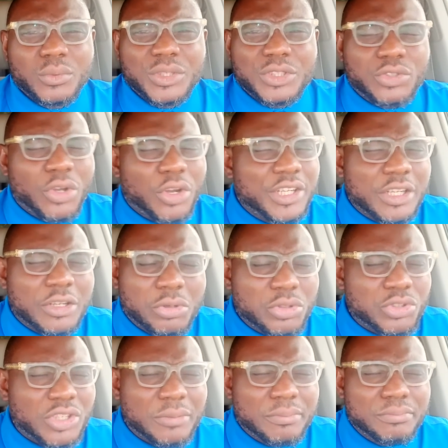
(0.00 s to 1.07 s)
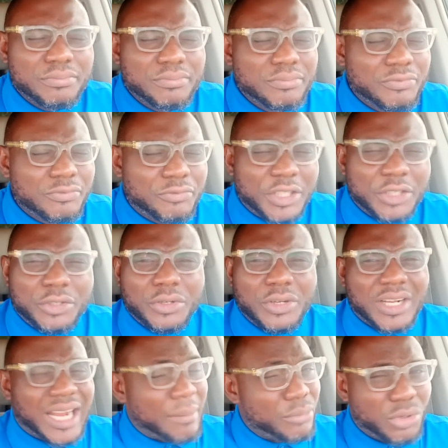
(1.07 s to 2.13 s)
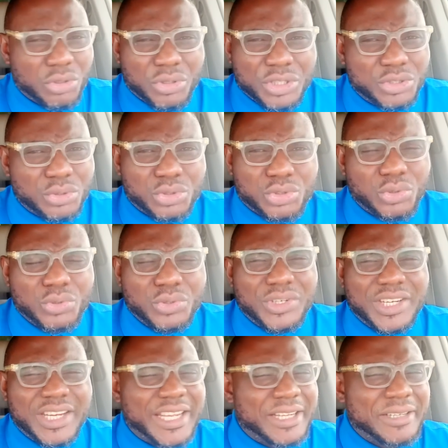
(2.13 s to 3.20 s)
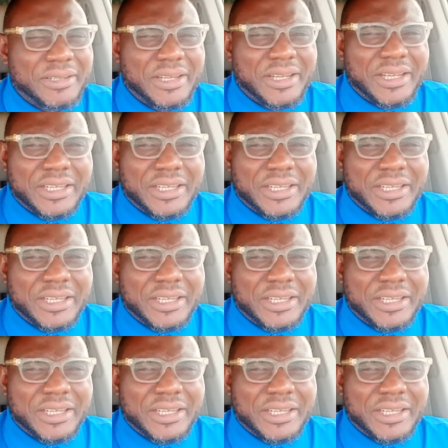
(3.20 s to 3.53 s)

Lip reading: We saw the gruesome video. I'm not going to show you here.